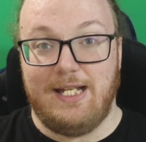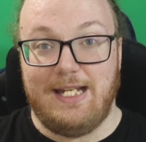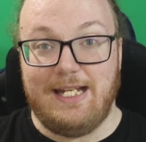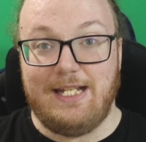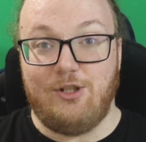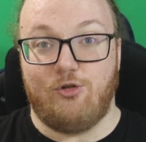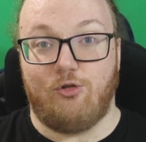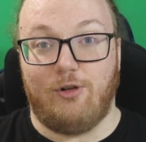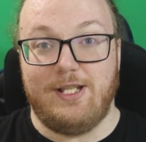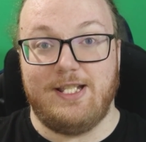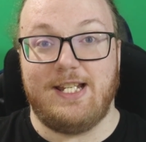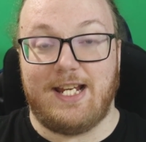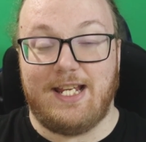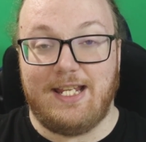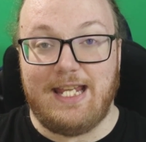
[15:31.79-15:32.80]

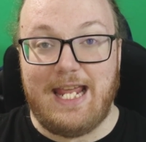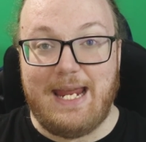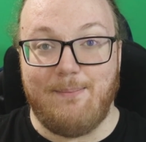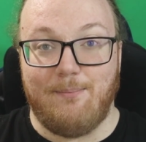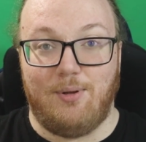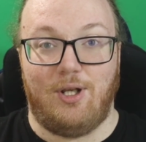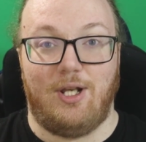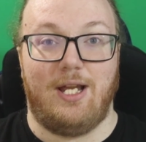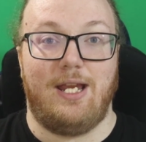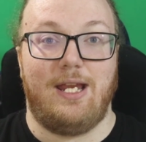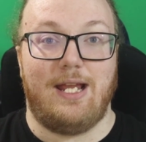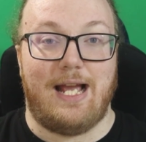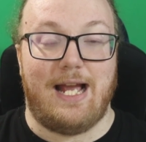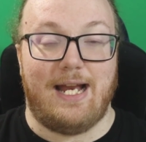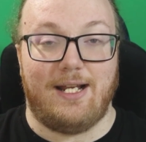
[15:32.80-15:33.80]
intrinsic
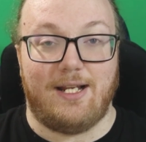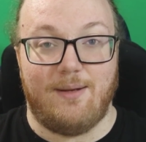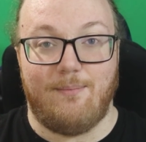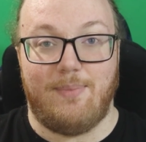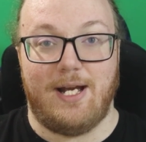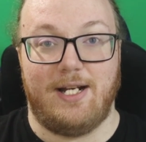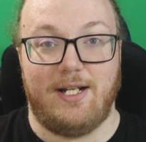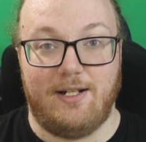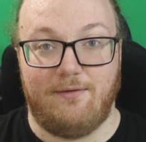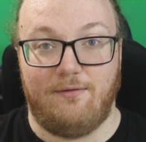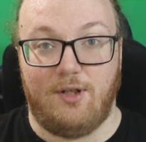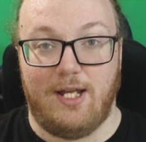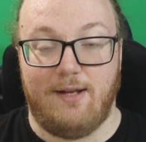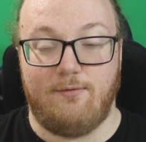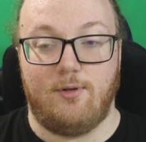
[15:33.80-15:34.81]
gameplay at a competitive
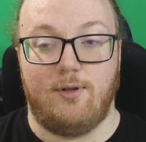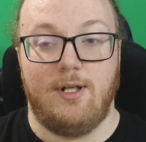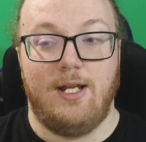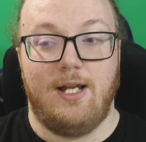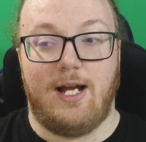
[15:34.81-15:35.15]
level.